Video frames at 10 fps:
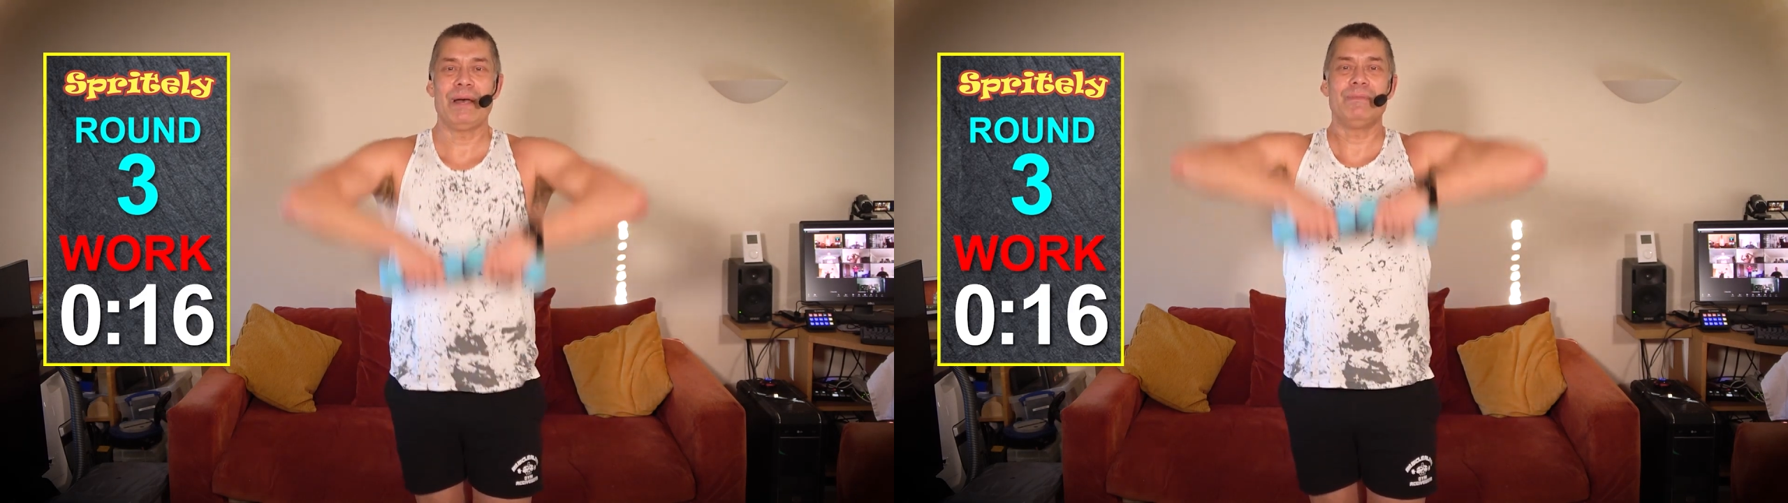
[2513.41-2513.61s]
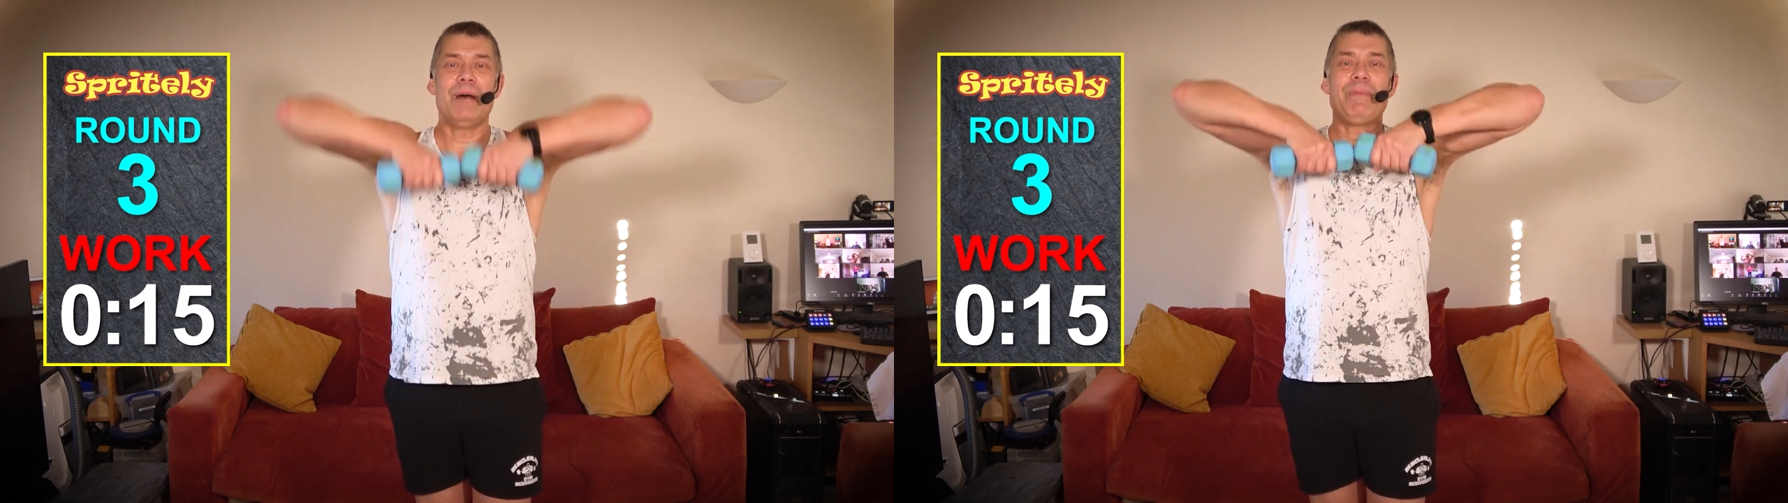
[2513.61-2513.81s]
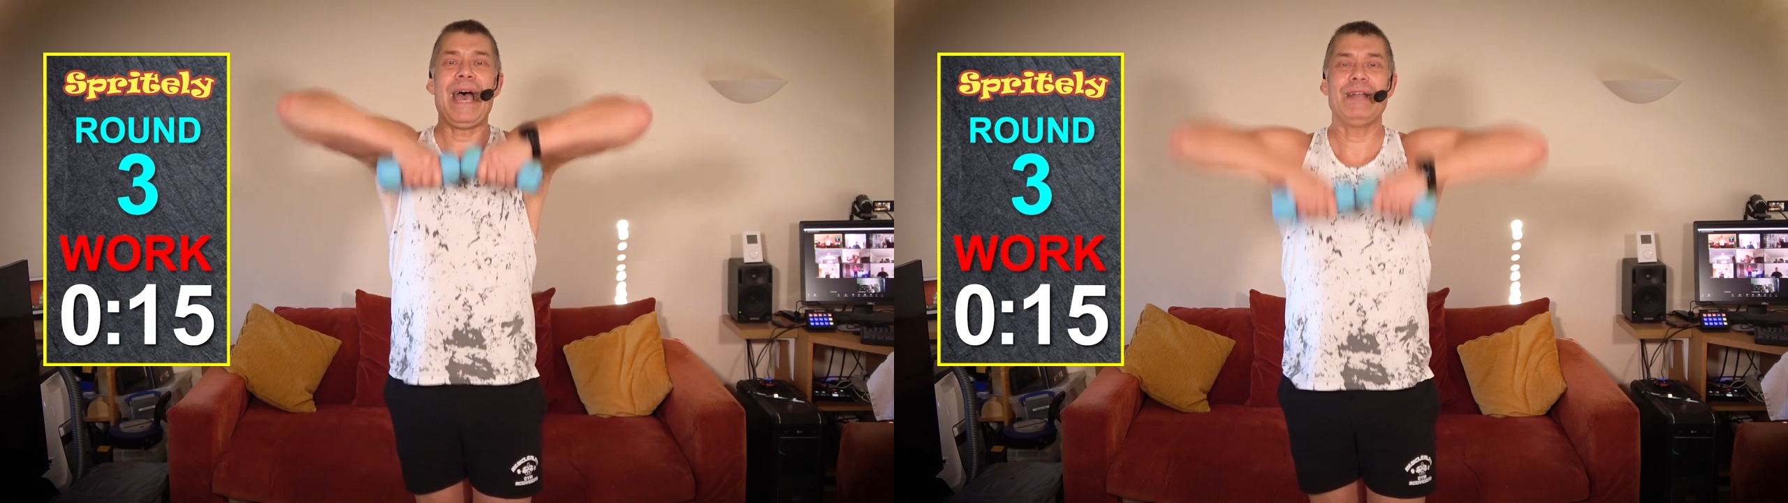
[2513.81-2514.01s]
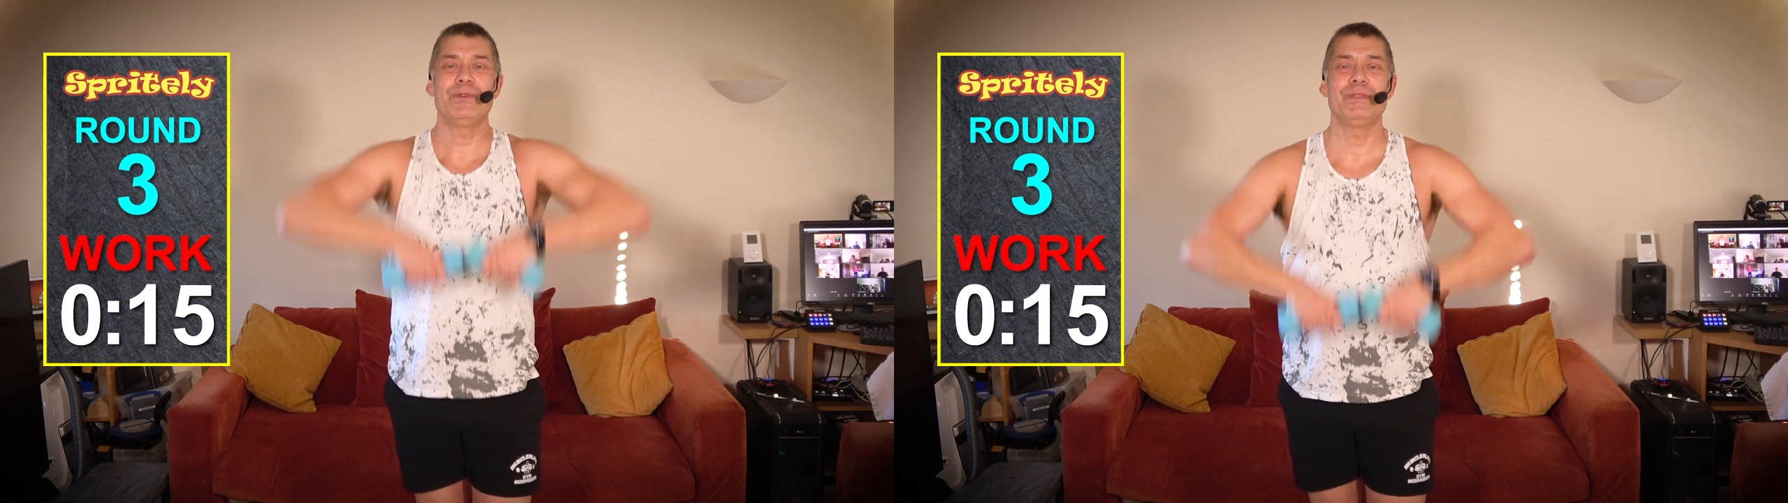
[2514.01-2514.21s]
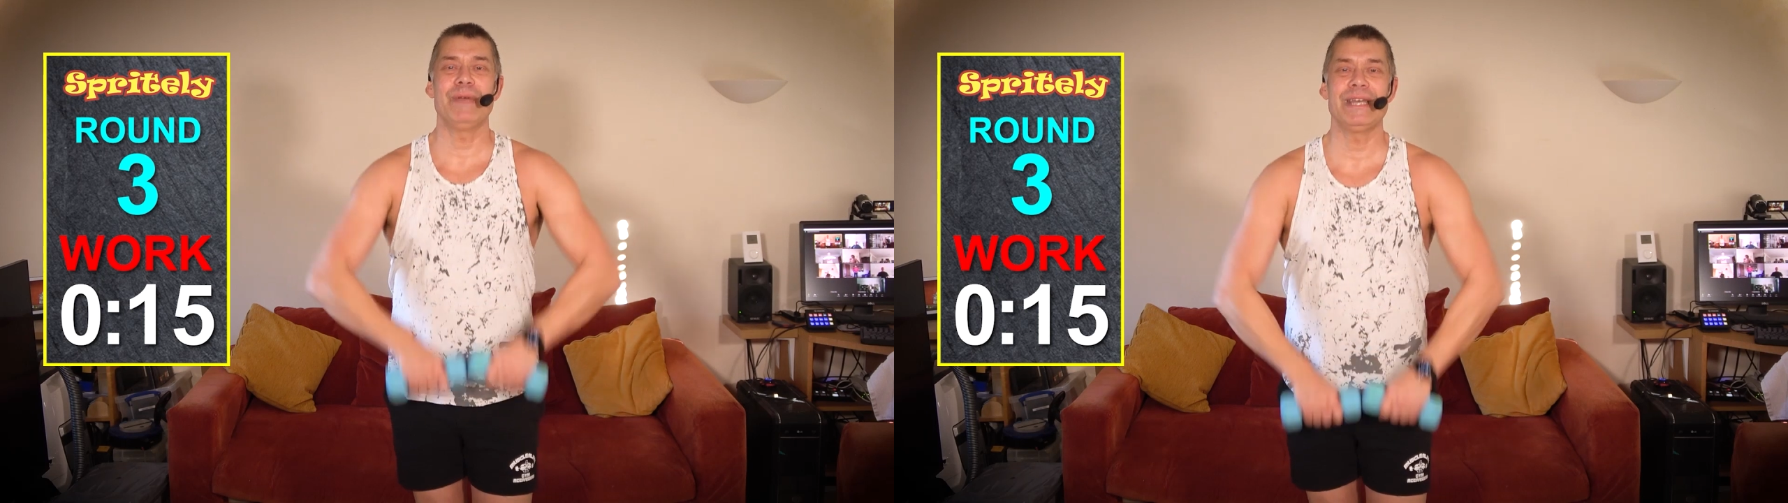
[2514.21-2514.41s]
my pad
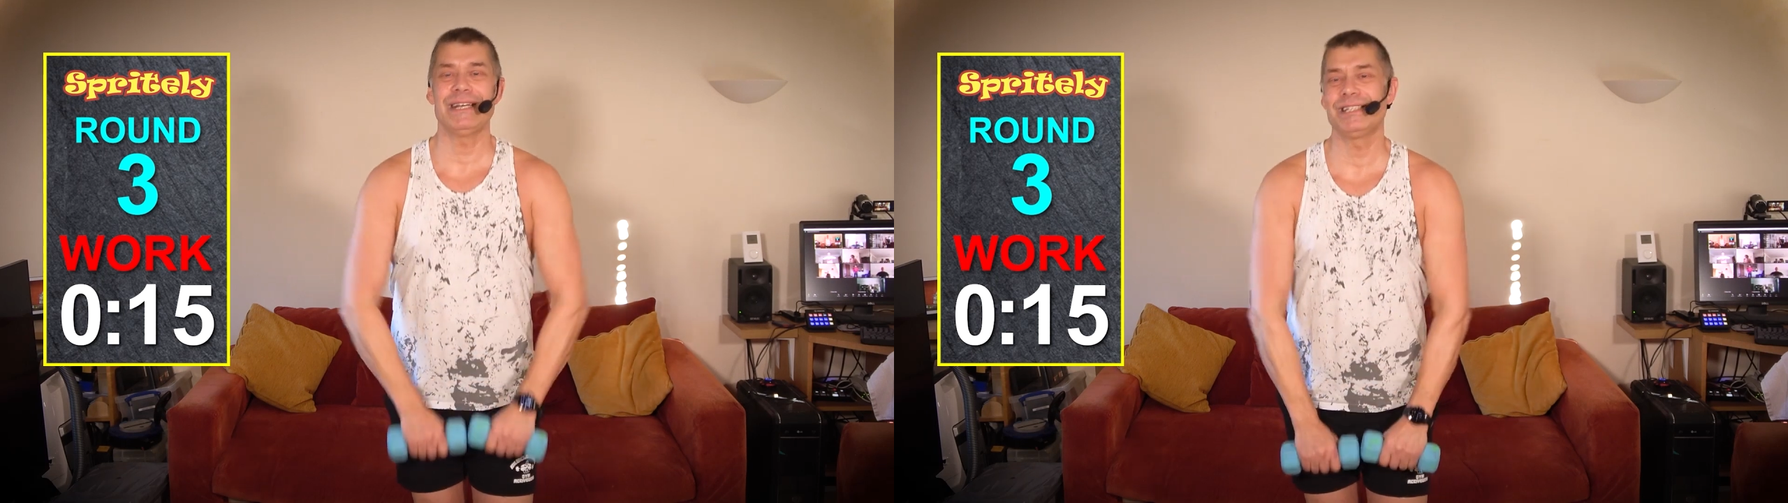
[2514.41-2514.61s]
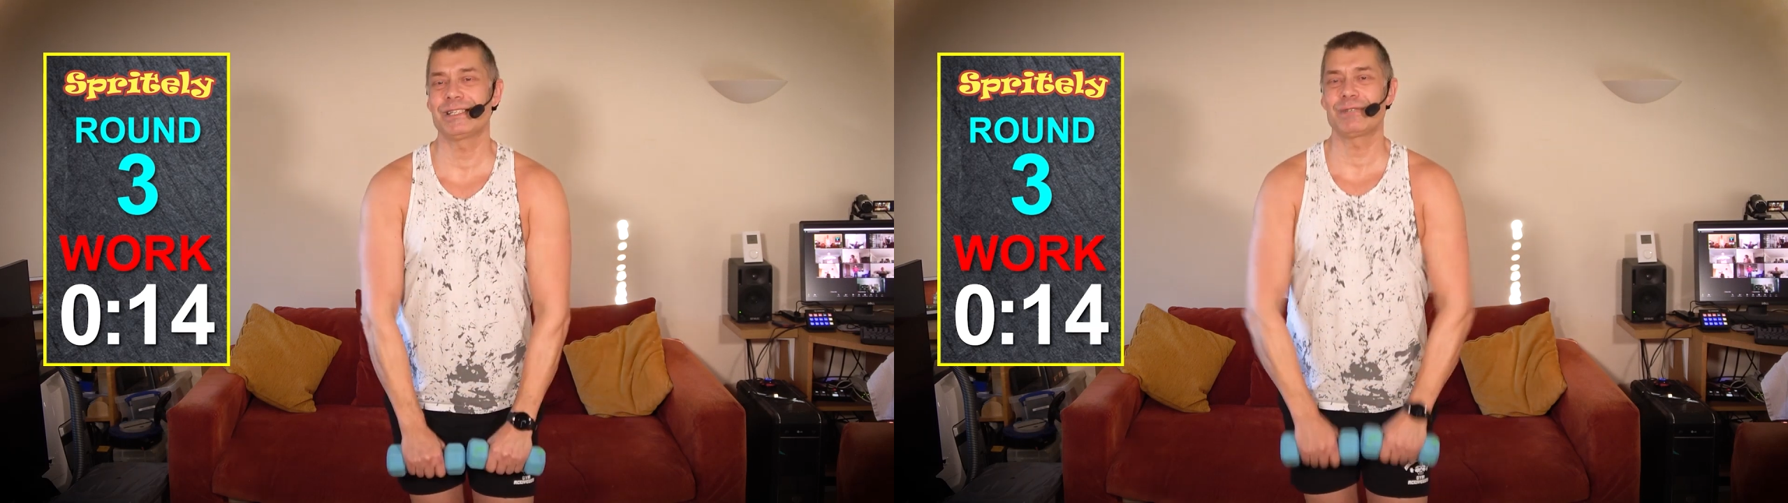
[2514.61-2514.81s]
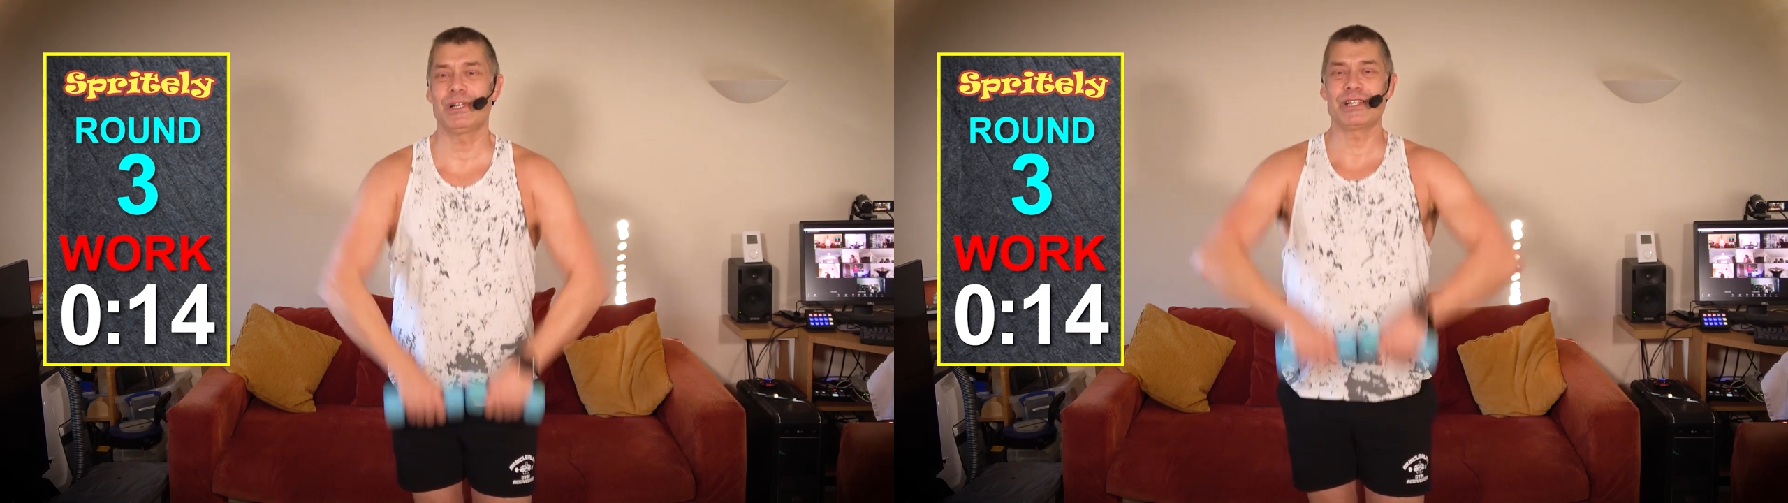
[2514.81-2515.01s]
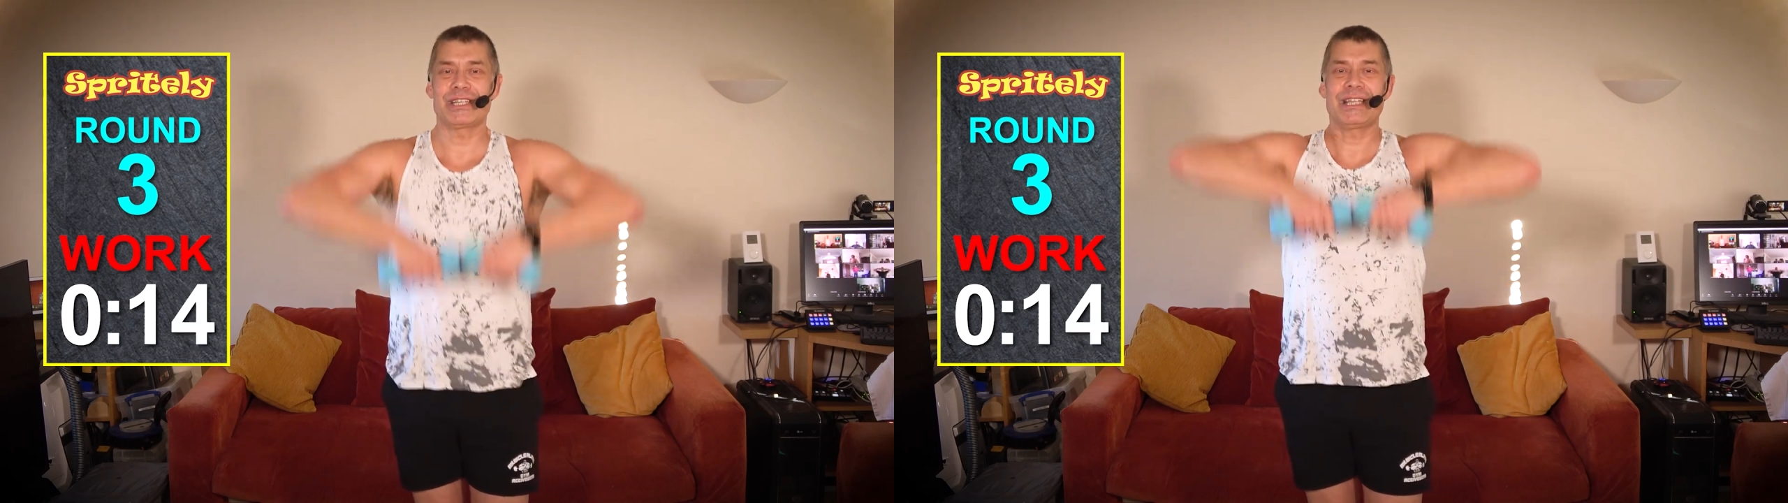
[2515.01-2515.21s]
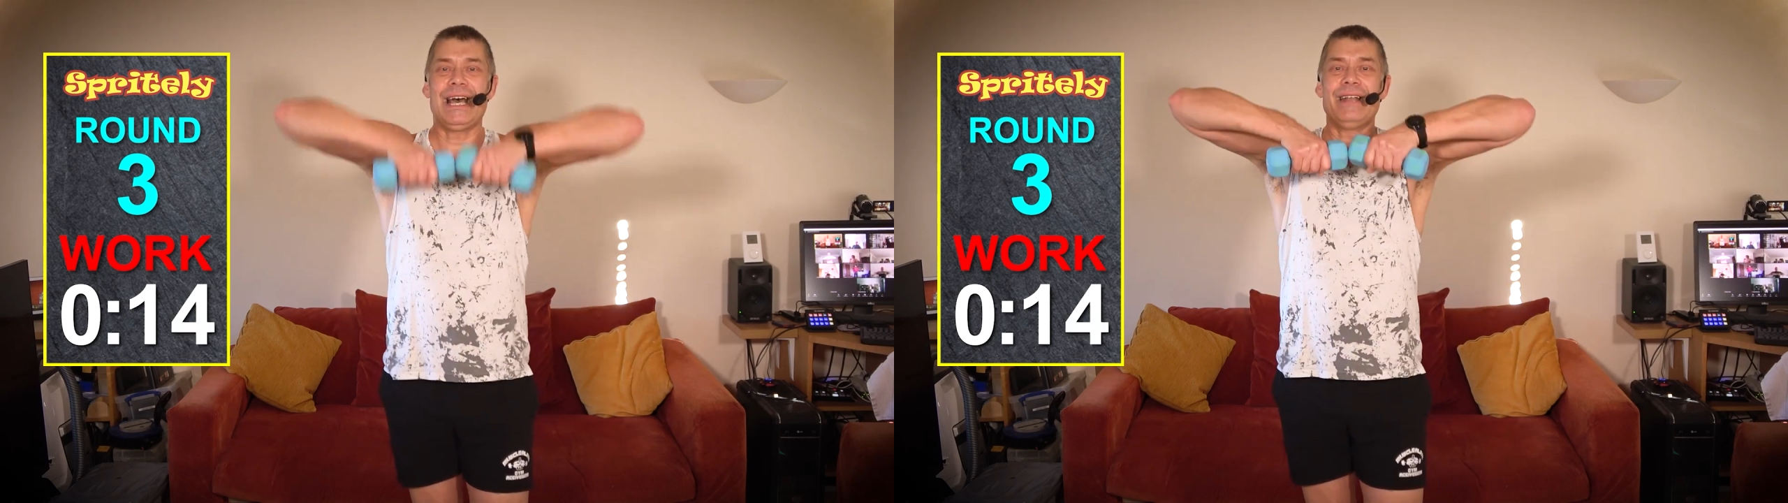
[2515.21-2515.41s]
with me and I just looked
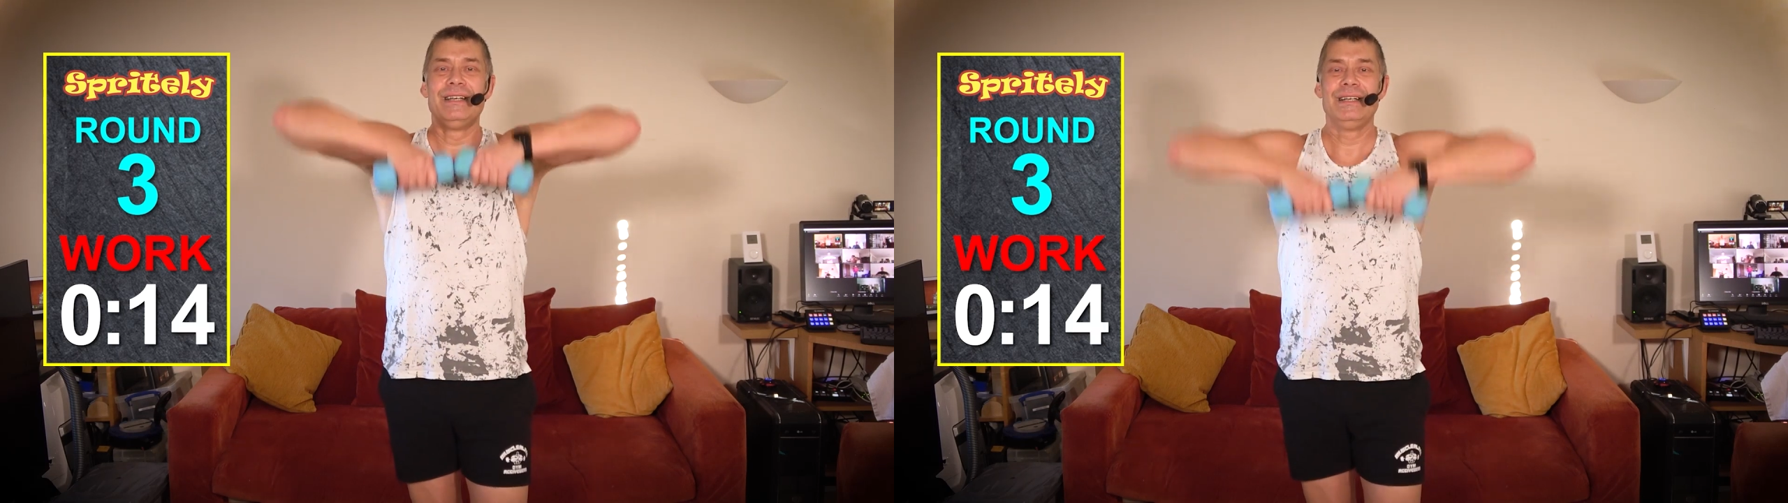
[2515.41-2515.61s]
at that.